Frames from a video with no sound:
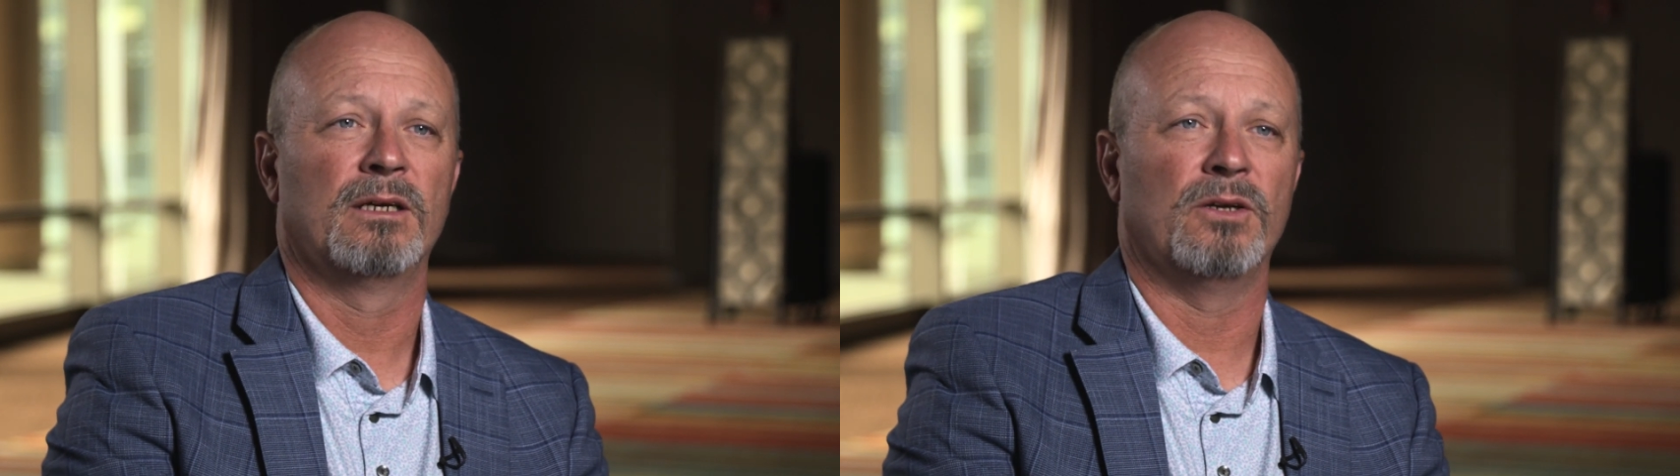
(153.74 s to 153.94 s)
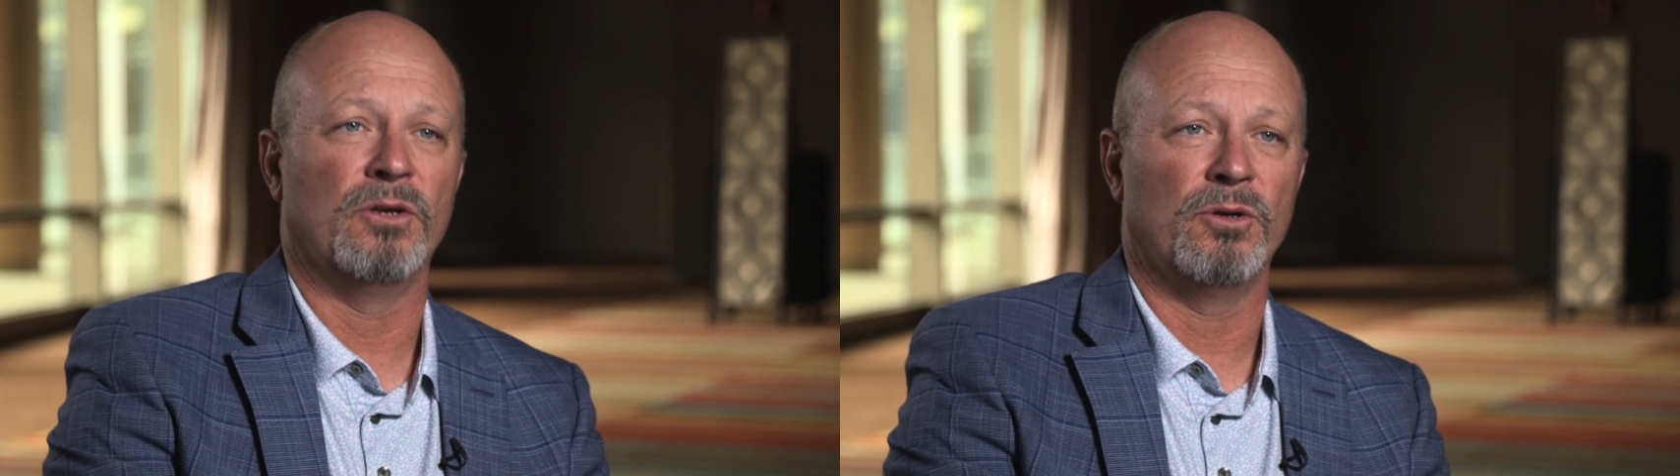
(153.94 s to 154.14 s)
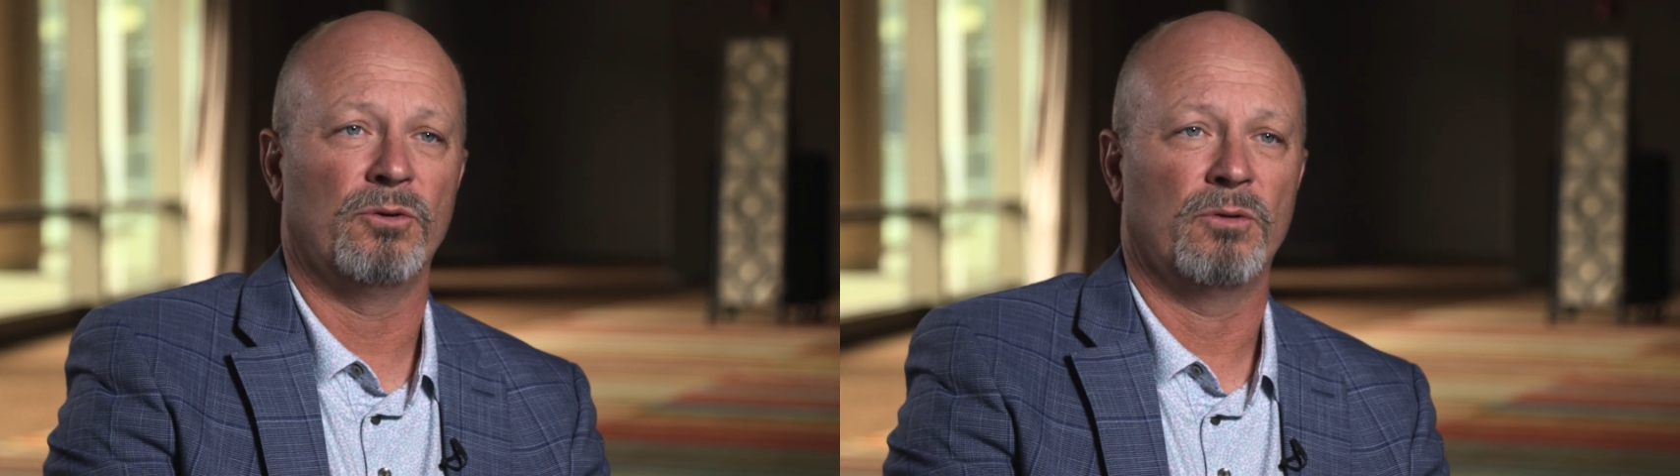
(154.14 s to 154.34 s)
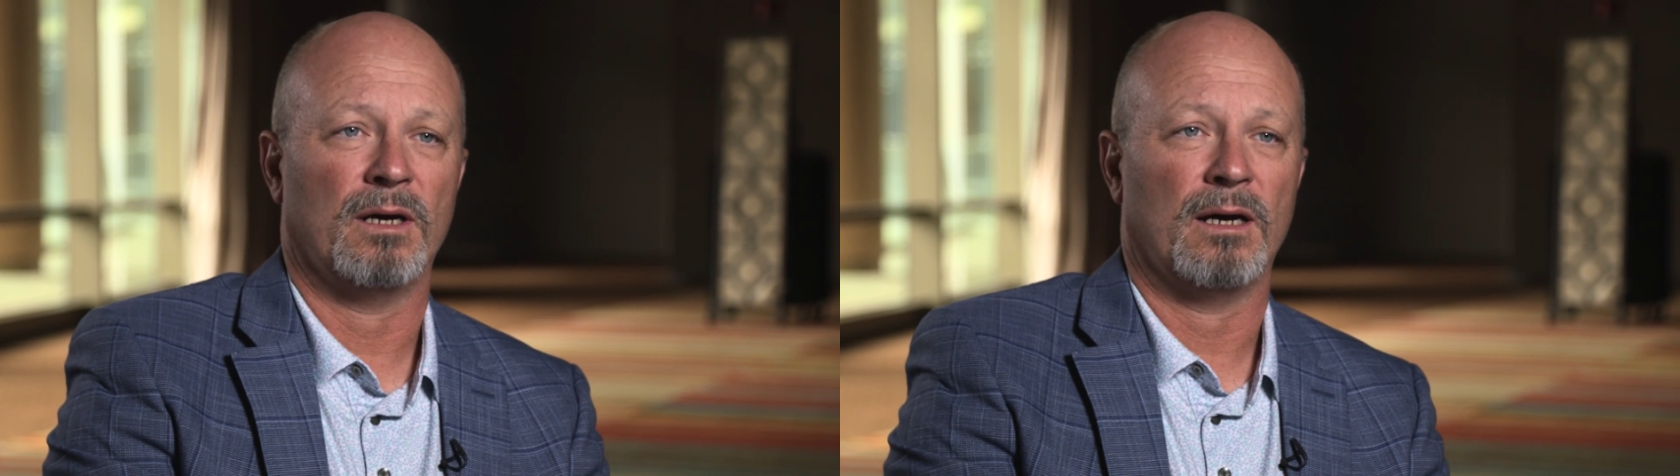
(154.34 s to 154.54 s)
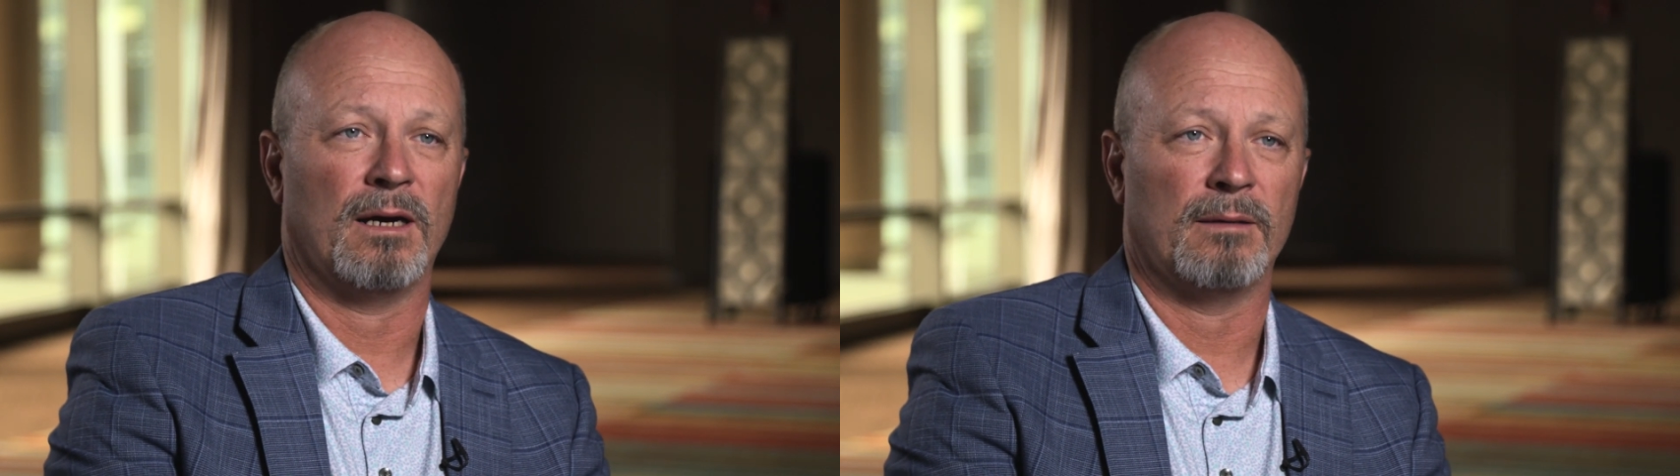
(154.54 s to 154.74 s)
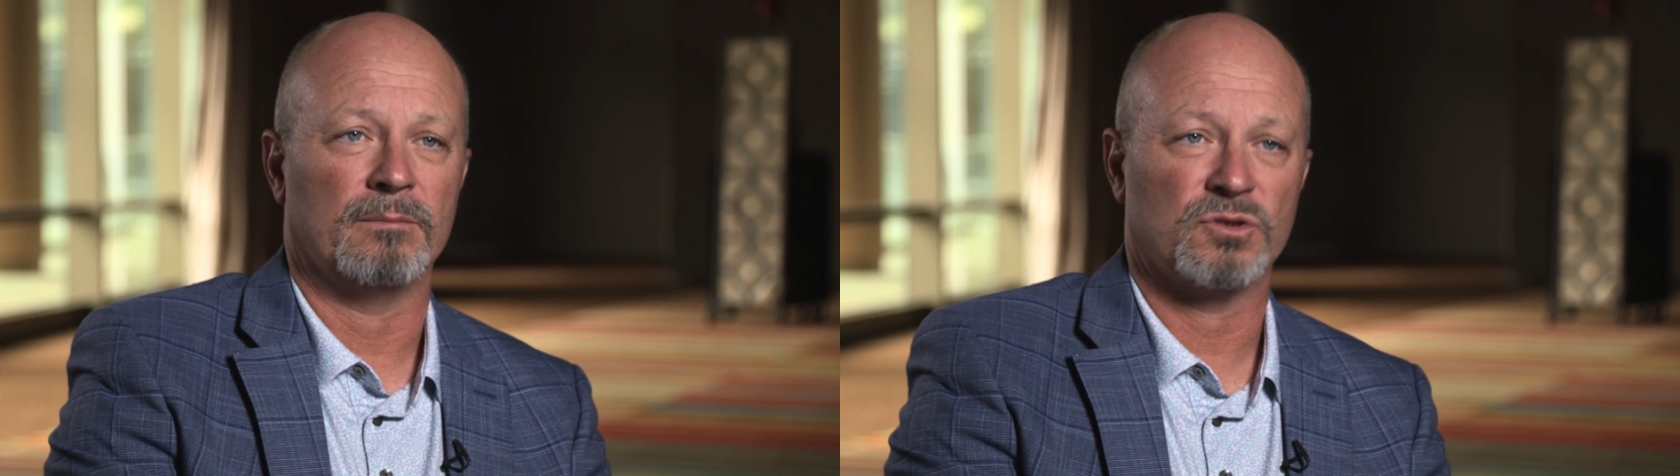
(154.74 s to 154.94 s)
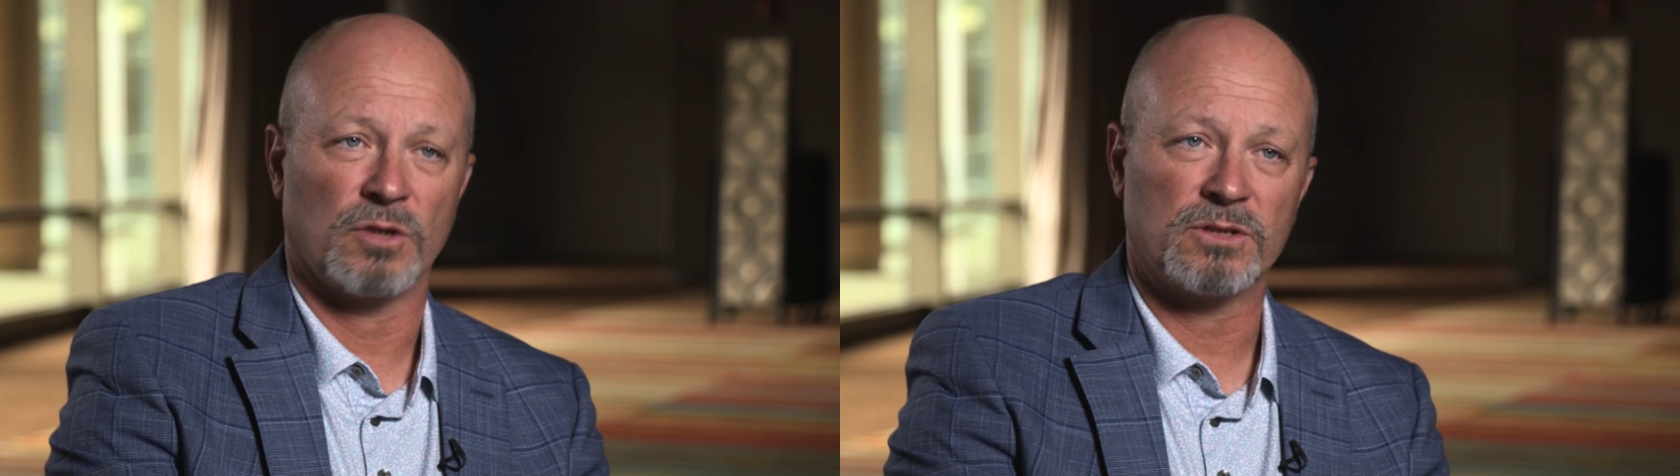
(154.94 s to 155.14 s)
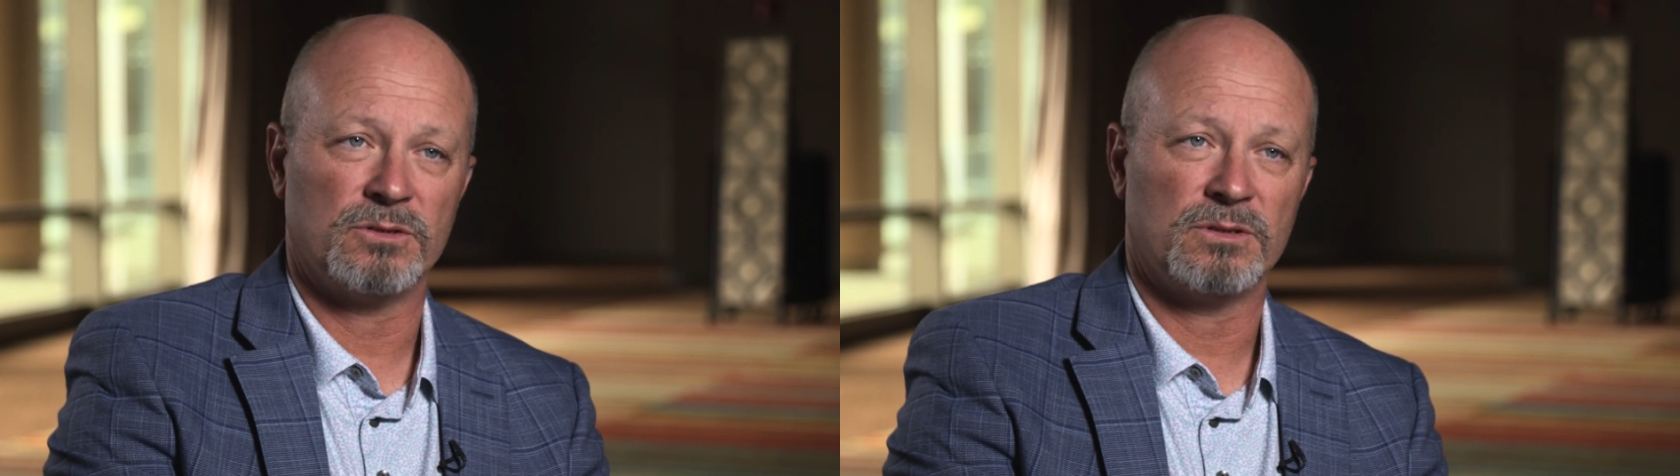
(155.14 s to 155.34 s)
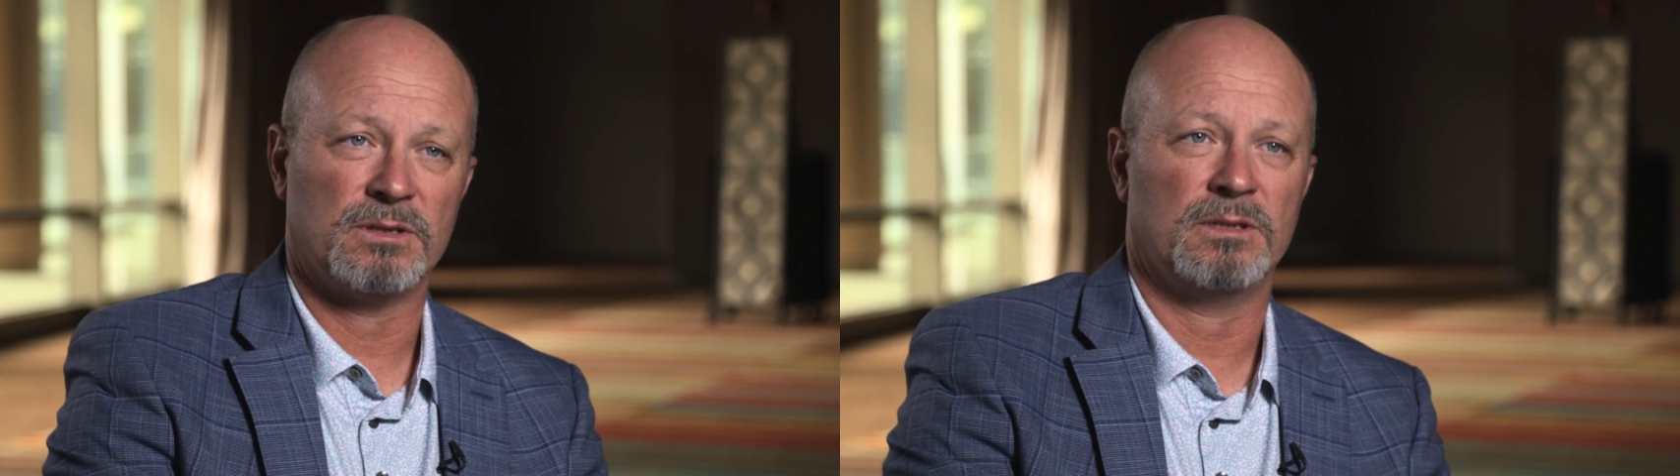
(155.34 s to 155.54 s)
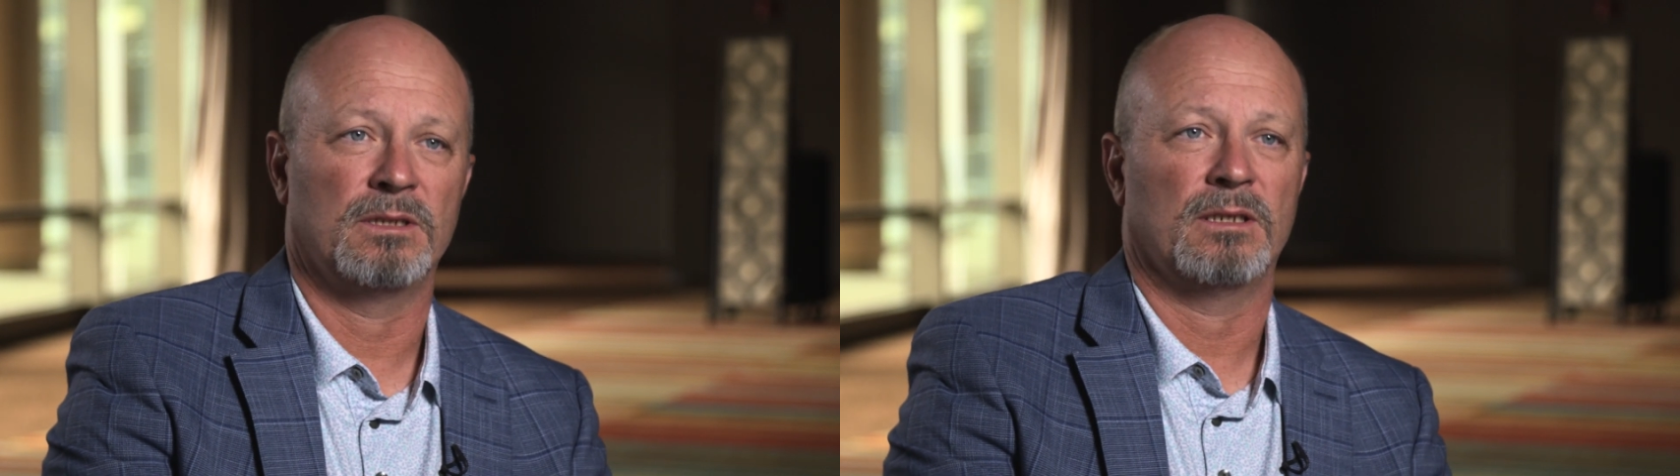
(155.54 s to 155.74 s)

new structures